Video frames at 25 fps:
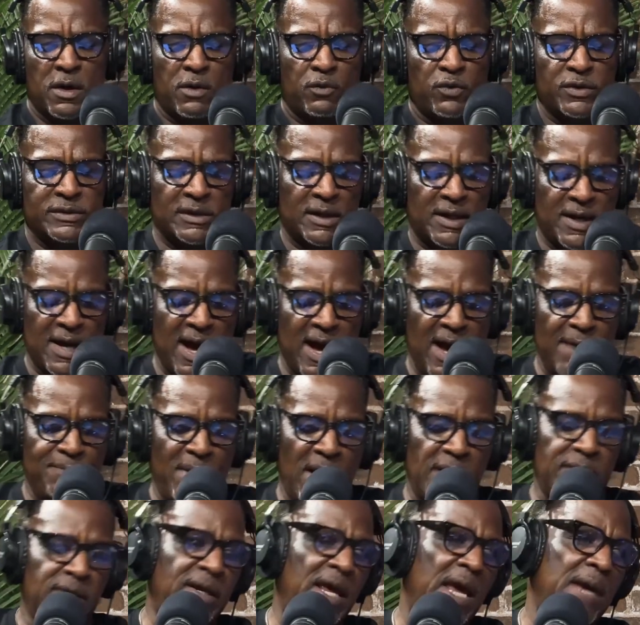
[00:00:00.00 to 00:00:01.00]
was a guy
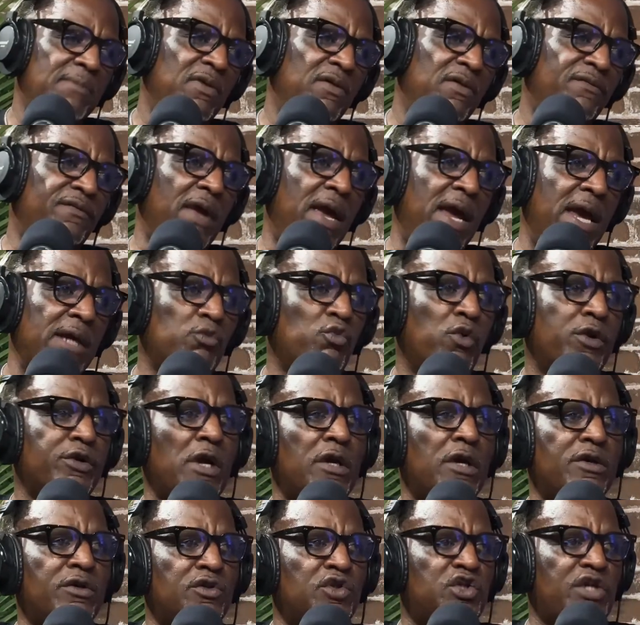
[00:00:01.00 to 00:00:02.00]
by the name of Edward
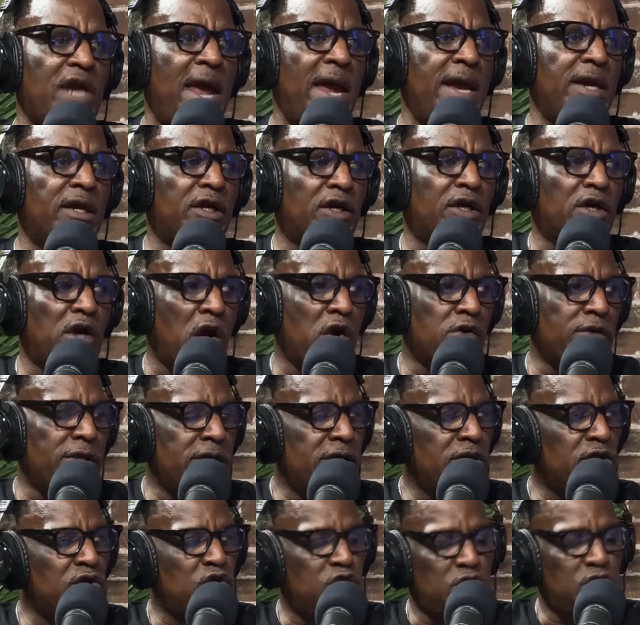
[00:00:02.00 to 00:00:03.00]
J.
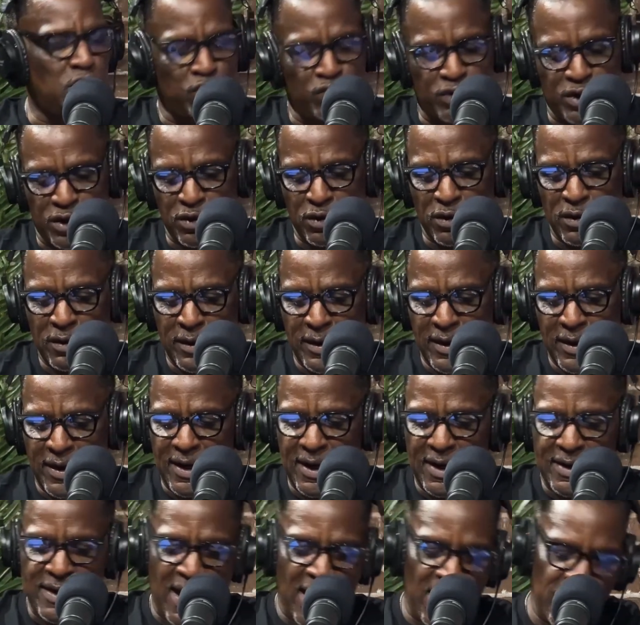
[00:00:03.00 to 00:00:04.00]
Gurney Jr.
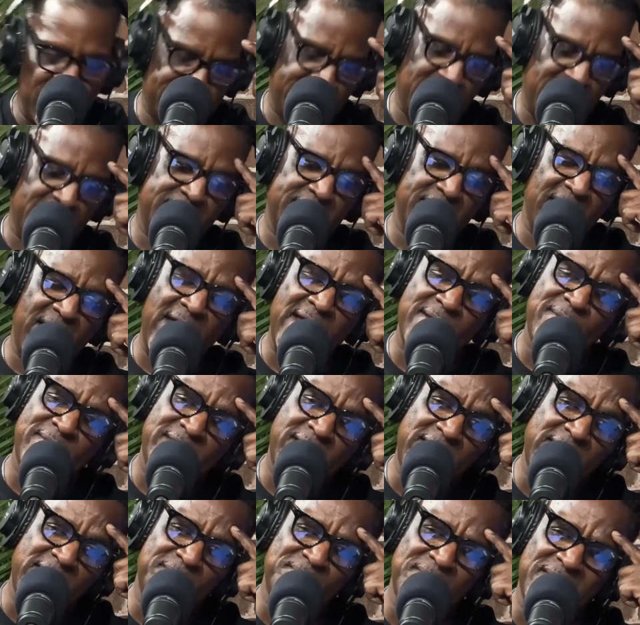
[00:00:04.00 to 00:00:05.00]
And I heard that name
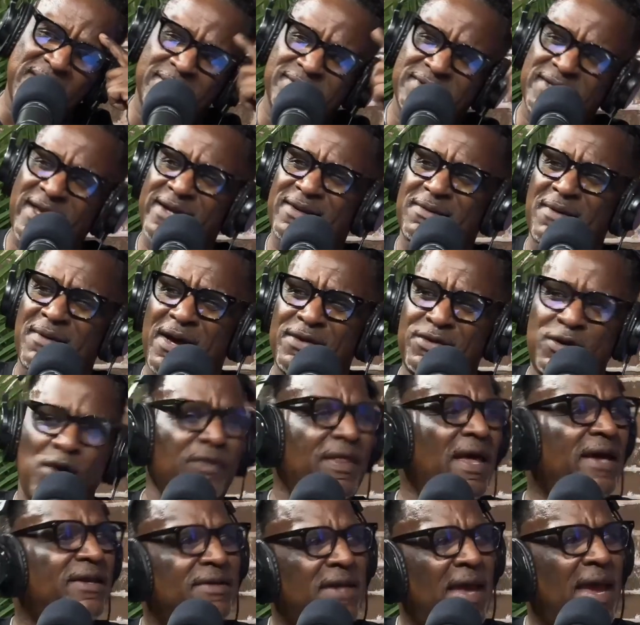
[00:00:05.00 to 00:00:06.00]
hit me. I was like, I know
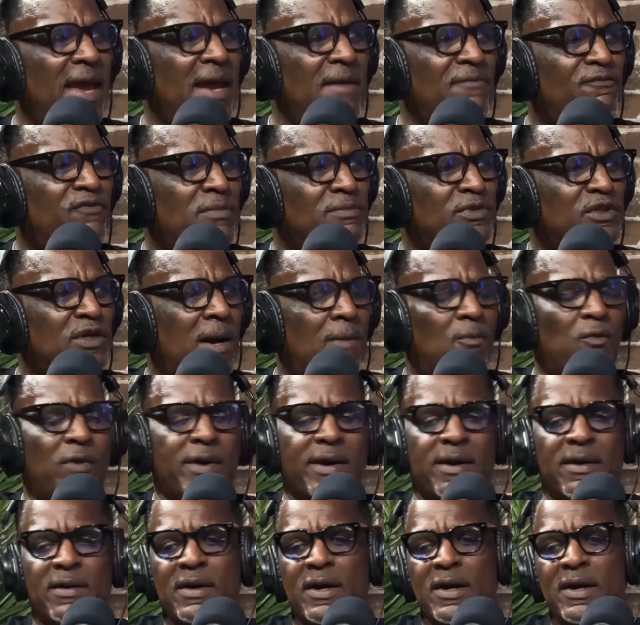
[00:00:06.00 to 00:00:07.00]
that name from
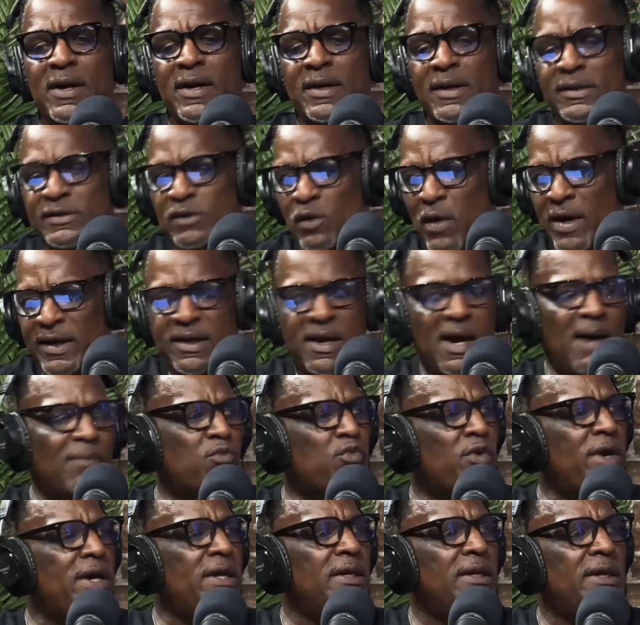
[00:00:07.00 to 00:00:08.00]
somewhere. So I kept
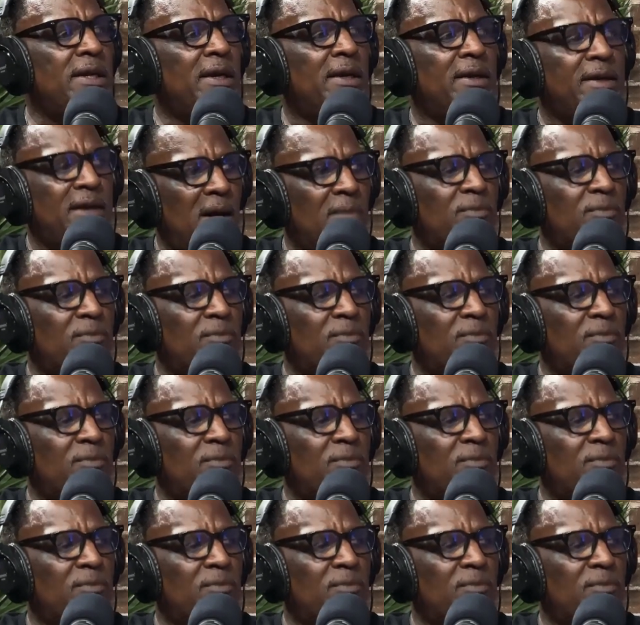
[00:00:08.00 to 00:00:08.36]
reading,